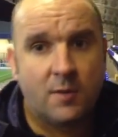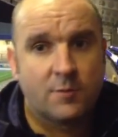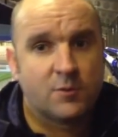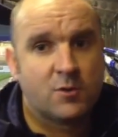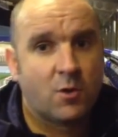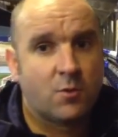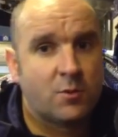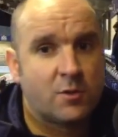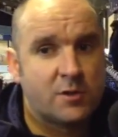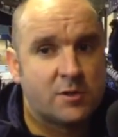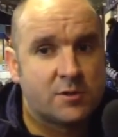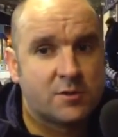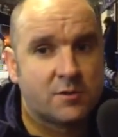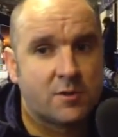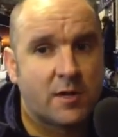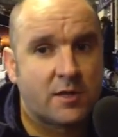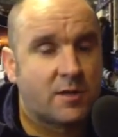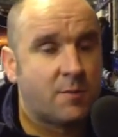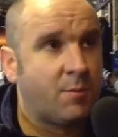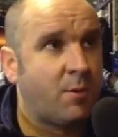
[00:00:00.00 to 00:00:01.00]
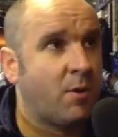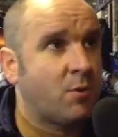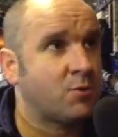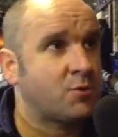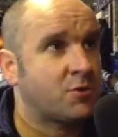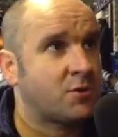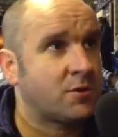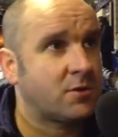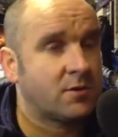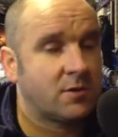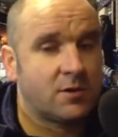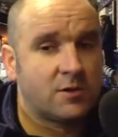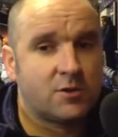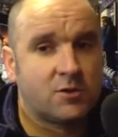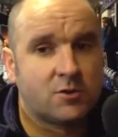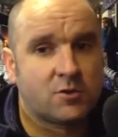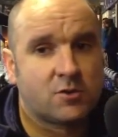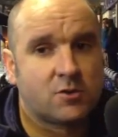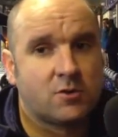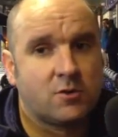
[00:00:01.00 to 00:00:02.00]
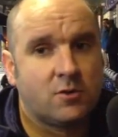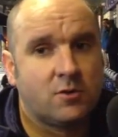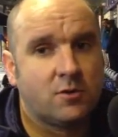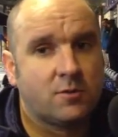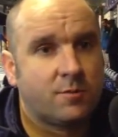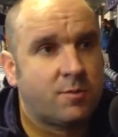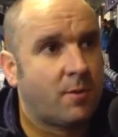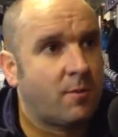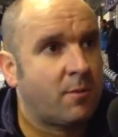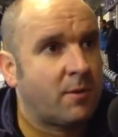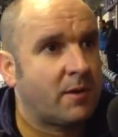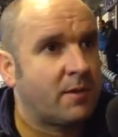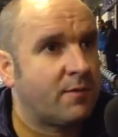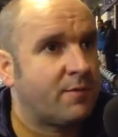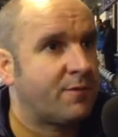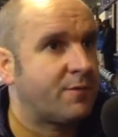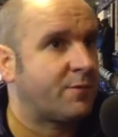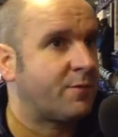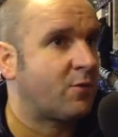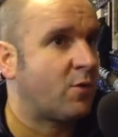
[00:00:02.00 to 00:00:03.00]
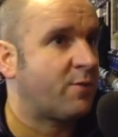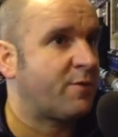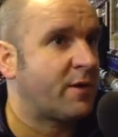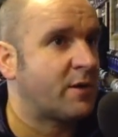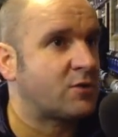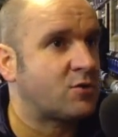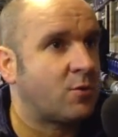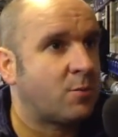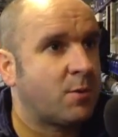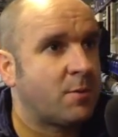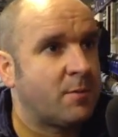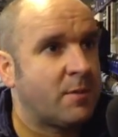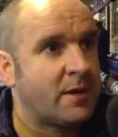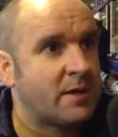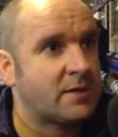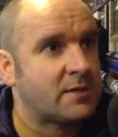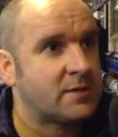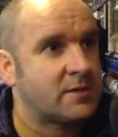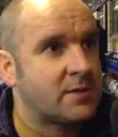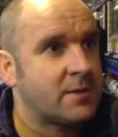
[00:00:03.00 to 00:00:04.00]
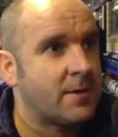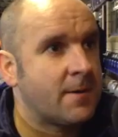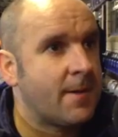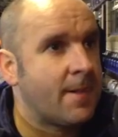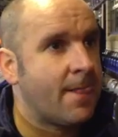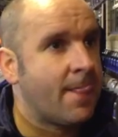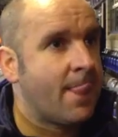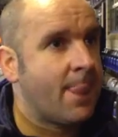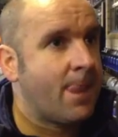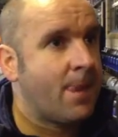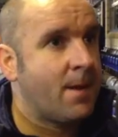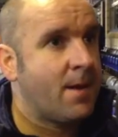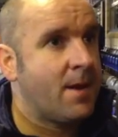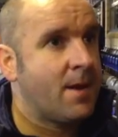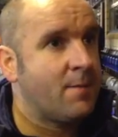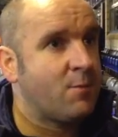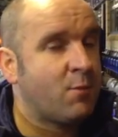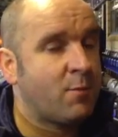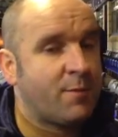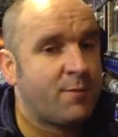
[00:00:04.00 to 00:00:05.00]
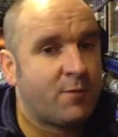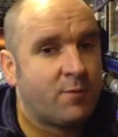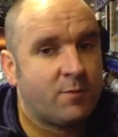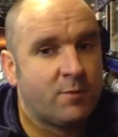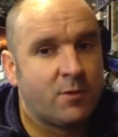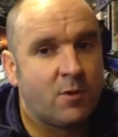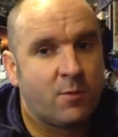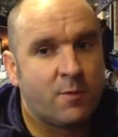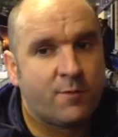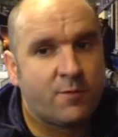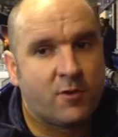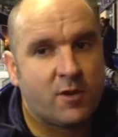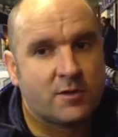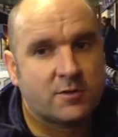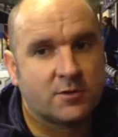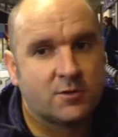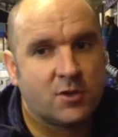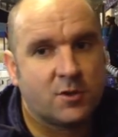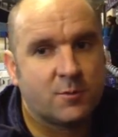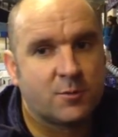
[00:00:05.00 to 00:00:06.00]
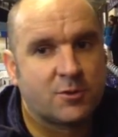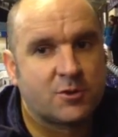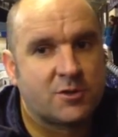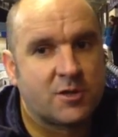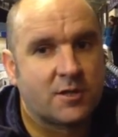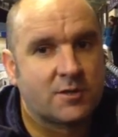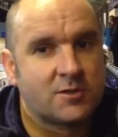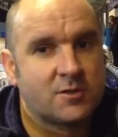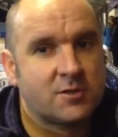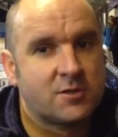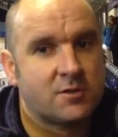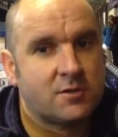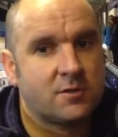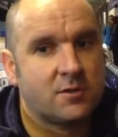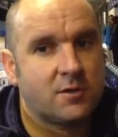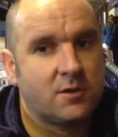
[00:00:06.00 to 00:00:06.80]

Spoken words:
Tony's hit the post. He should have scored probably in the first couple of minutes. But we've created numerous chances.